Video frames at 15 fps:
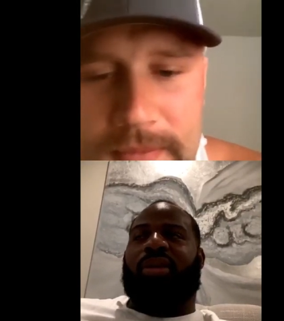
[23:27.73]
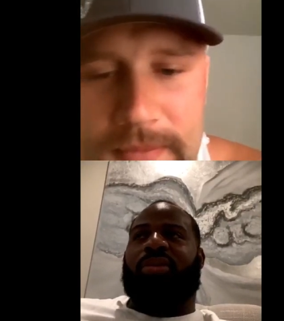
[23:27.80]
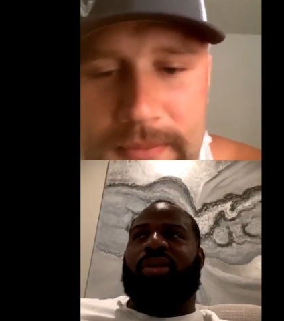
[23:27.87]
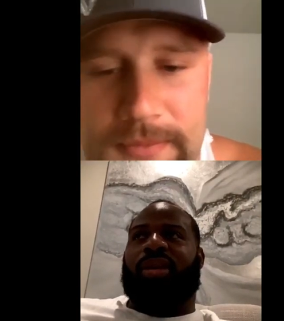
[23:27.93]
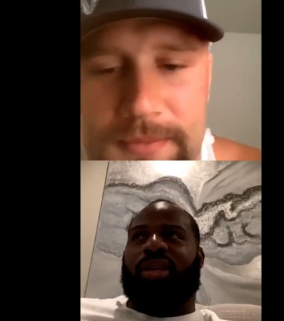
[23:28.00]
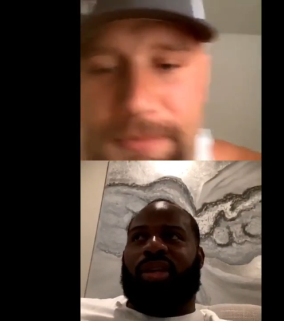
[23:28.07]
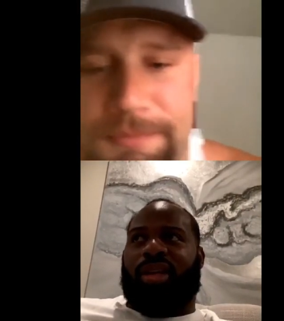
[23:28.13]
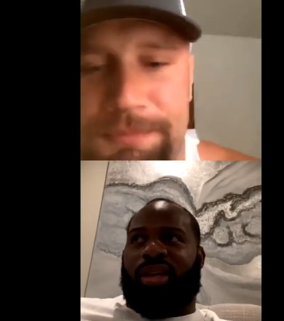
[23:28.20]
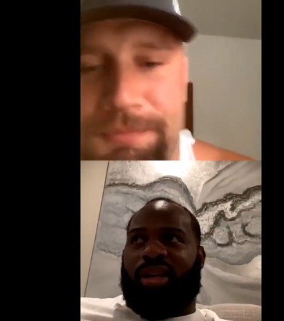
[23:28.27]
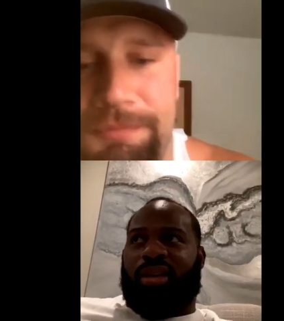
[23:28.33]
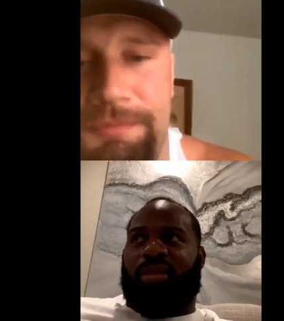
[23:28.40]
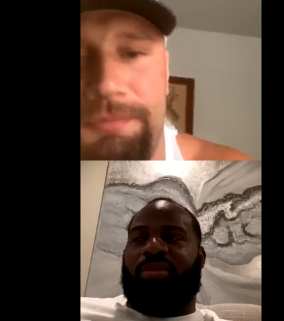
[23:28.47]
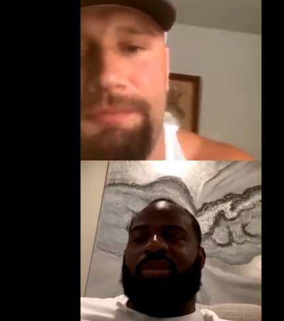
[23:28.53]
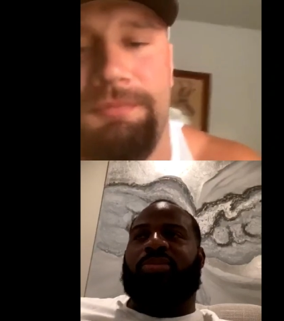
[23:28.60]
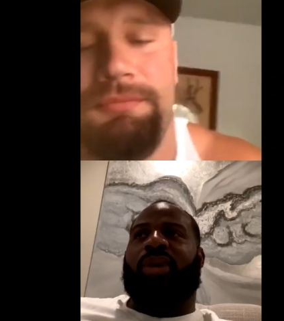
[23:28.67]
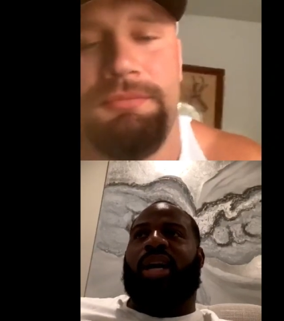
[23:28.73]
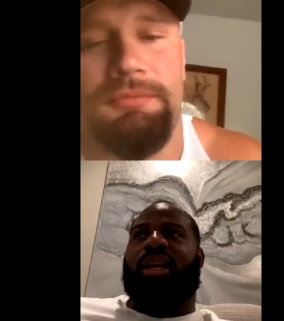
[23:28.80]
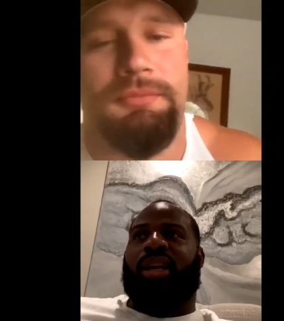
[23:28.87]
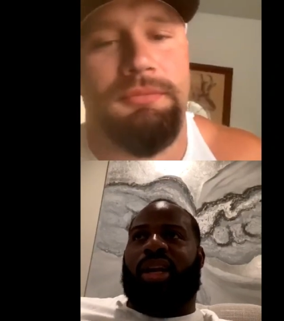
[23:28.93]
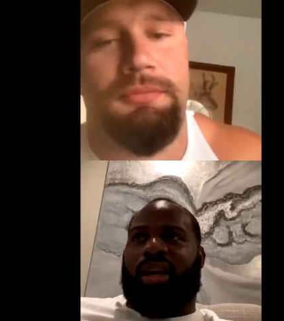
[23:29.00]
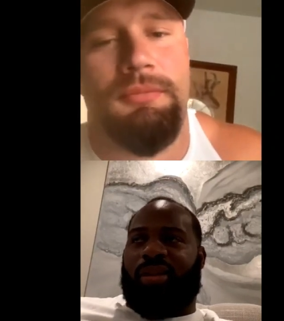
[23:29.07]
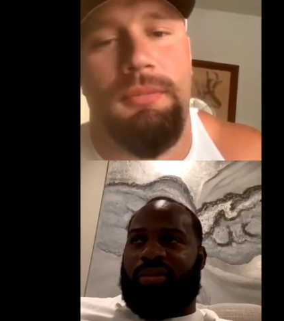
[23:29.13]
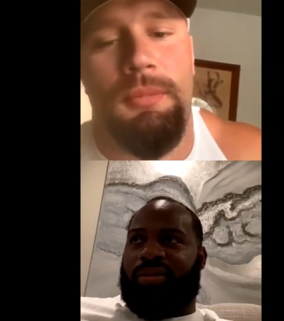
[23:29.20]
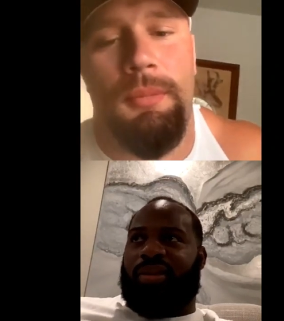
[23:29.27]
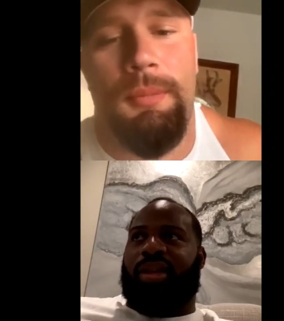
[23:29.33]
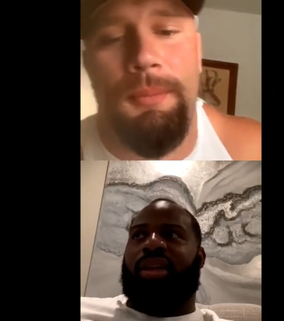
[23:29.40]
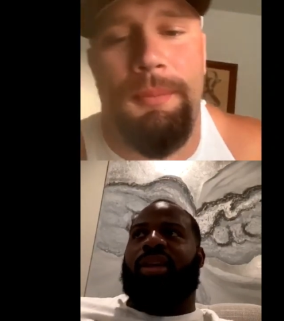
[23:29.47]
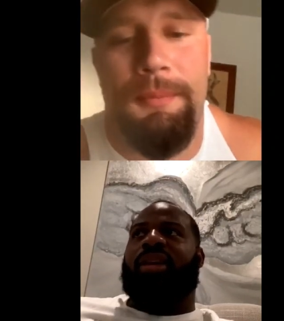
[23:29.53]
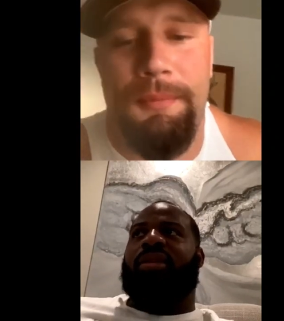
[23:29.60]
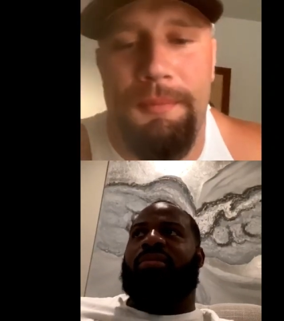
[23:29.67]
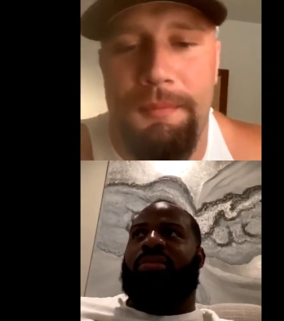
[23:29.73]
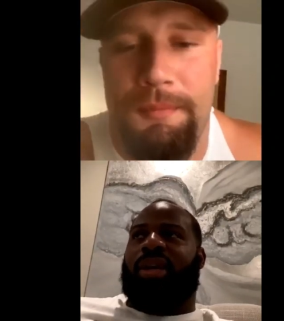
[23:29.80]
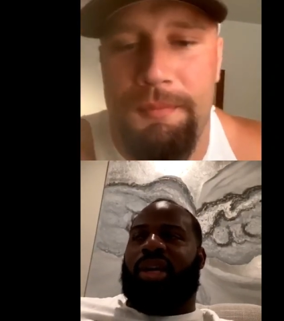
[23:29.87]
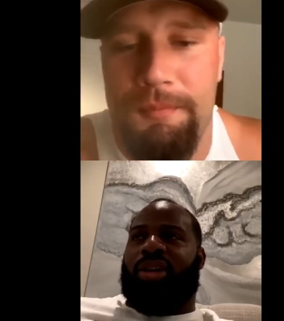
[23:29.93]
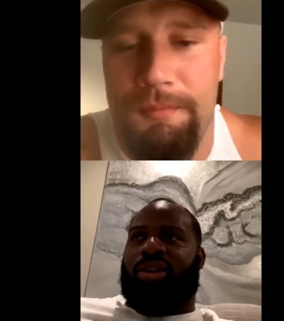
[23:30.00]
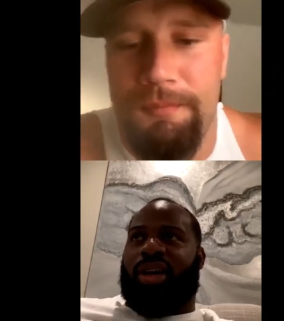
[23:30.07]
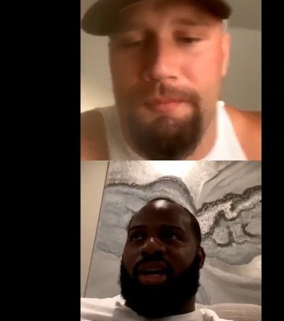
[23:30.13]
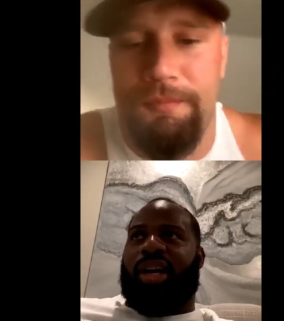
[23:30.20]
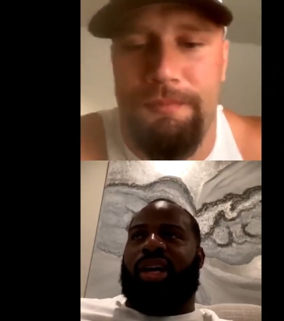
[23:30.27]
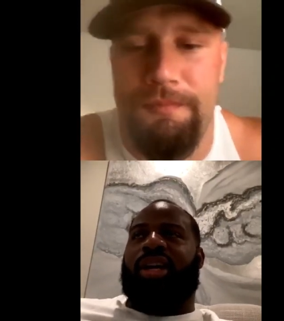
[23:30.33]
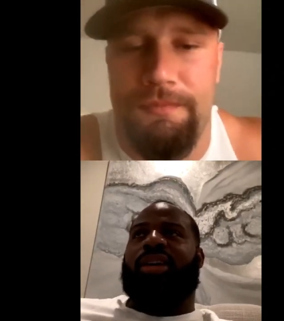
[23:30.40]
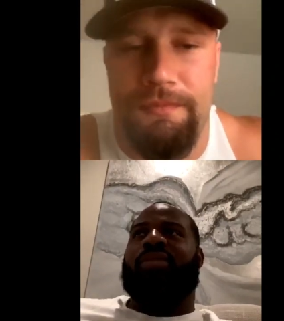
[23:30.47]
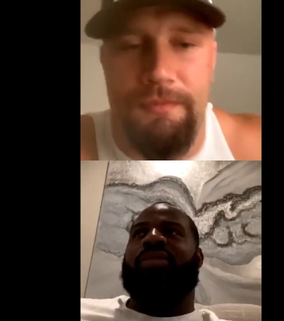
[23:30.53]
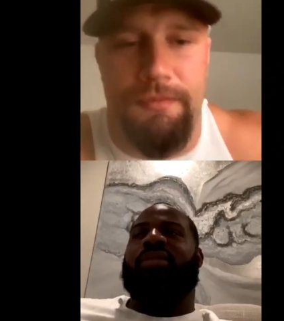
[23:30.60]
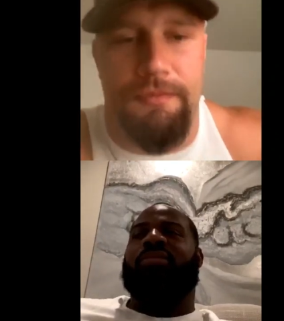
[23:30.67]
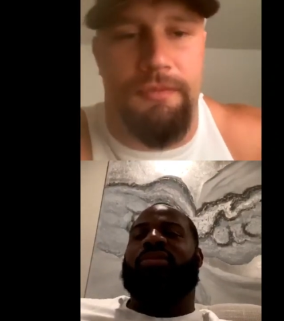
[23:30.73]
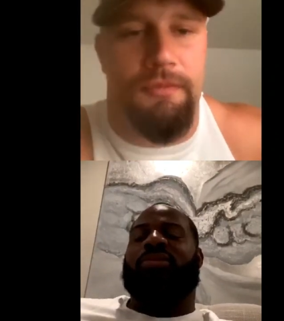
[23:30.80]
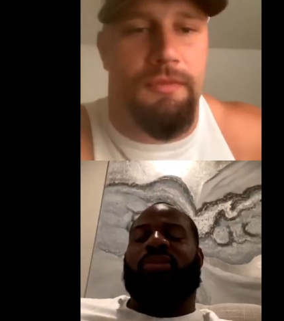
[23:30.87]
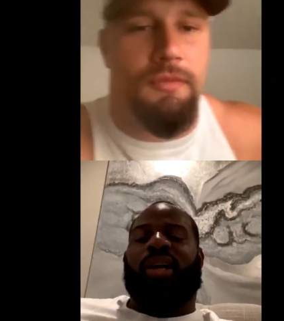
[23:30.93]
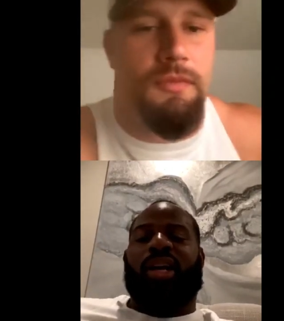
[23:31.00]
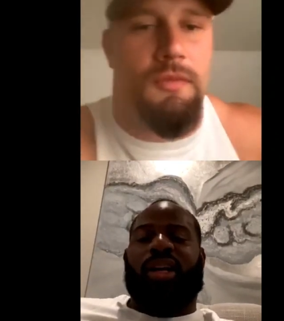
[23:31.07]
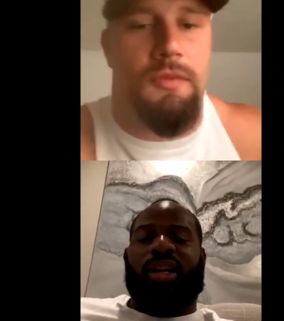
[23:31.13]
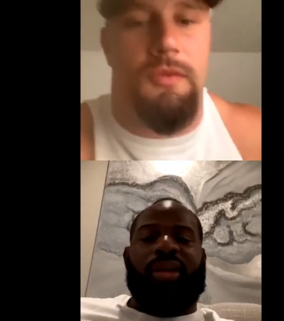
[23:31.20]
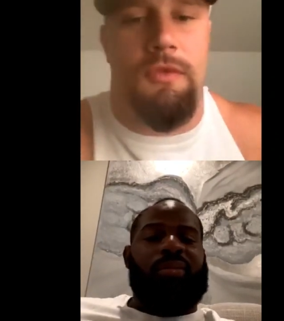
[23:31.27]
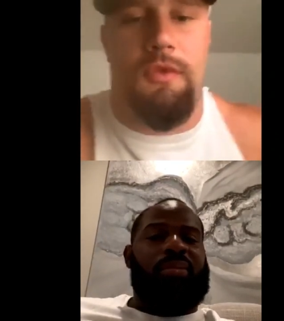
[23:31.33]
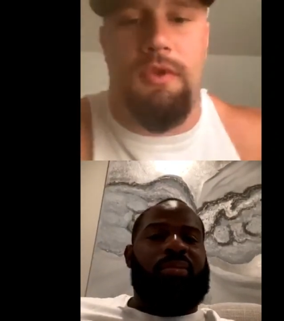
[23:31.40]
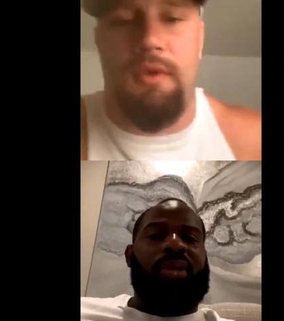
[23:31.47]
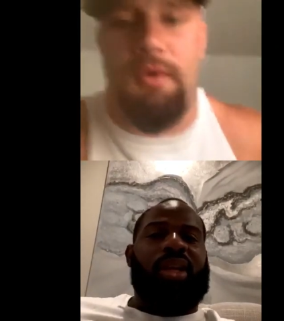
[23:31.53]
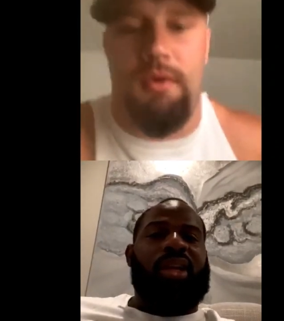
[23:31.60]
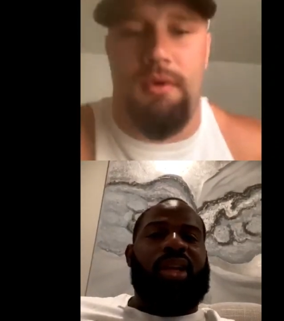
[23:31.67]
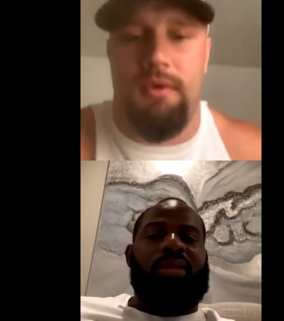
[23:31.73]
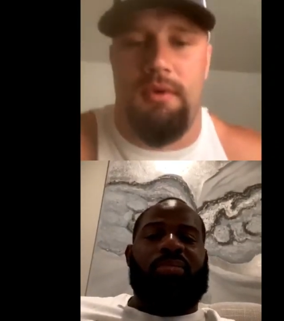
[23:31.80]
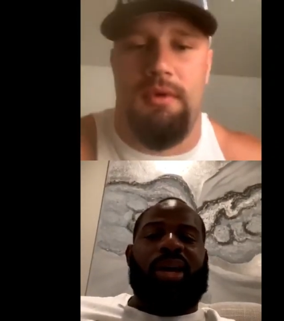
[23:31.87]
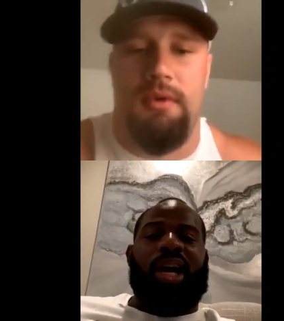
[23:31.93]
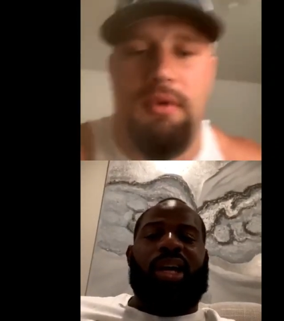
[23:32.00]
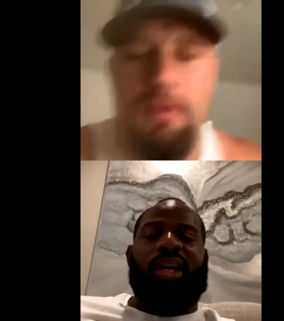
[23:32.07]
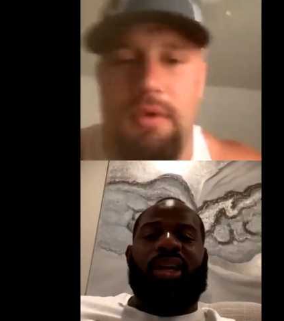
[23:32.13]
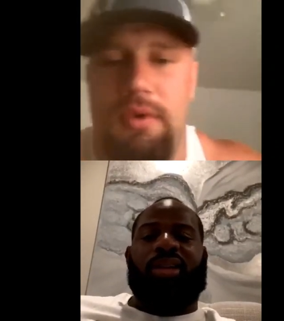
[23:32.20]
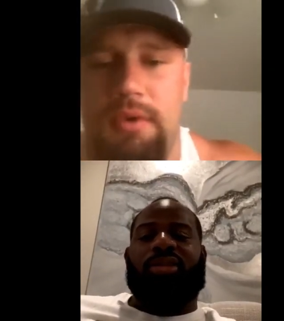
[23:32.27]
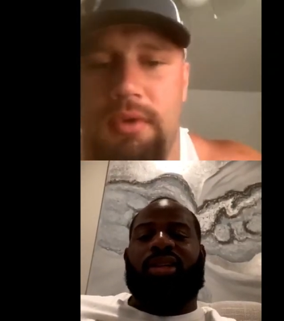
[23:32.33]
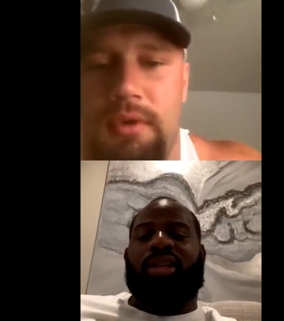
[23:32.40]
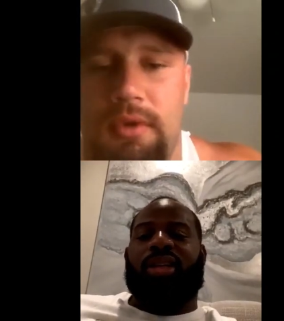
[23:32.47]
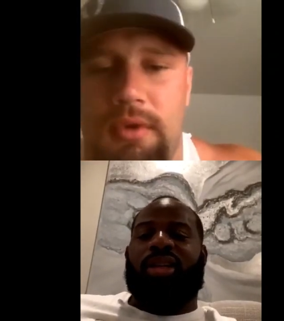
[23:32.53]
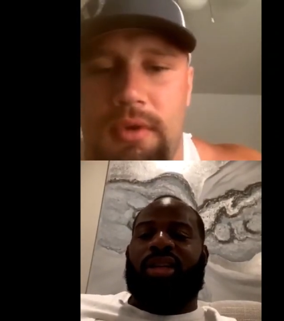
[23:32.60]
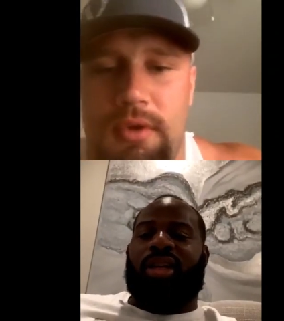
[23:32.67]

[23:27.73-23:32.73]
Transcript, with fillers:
Speaker 1: with. Yeah, I'm excited to have Big Grave. I'm excited Malik back healthy.